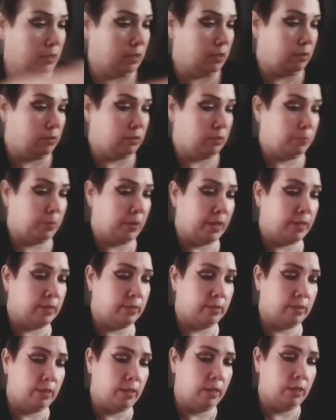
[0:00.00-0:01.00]
to
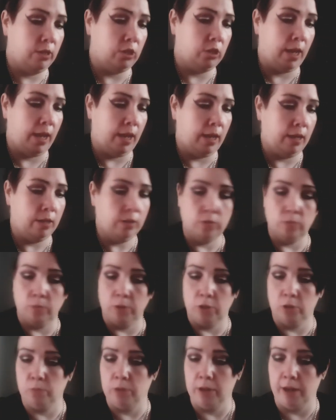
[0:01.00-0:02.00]
place in each hand,
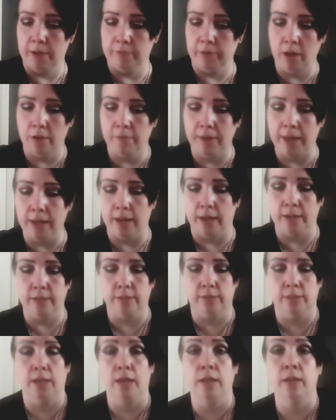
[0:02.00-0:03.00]
which we'll have a go at
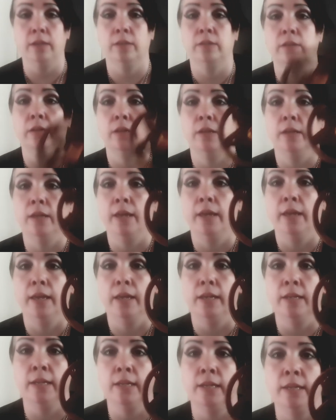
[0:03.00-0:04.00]
later.
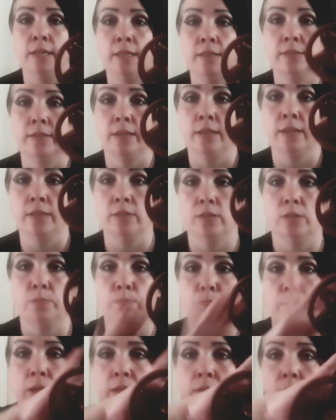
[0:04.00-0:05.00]
Little incense
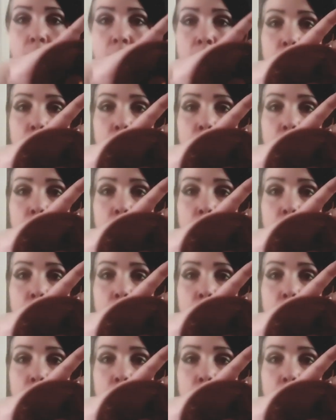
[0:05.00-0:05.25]
pentacle